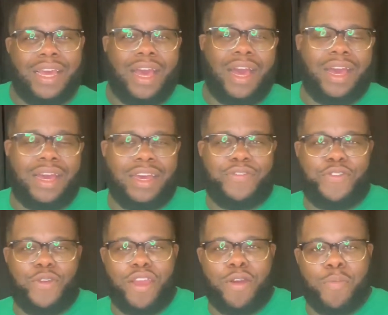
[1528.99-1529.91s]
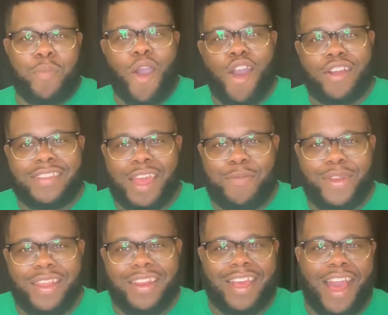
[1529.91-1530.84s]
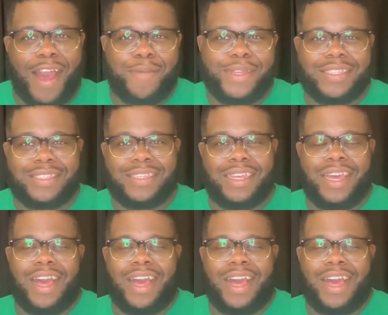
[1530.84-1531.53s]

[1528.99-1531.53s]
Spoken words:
If you hear a bar, type it in the comments.